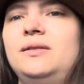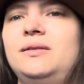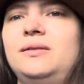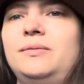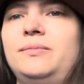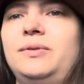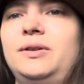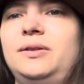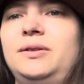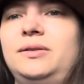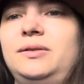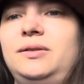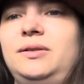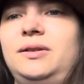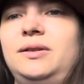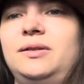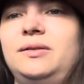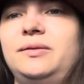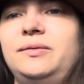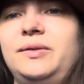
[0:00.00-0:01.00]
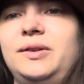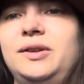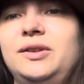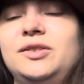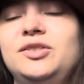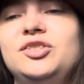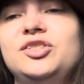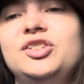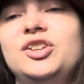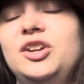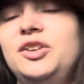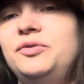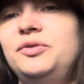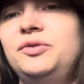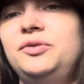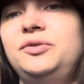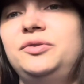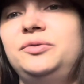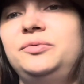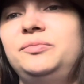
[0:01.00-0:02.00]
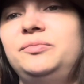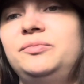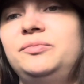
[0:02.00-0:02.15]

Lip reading: But yeah, in general,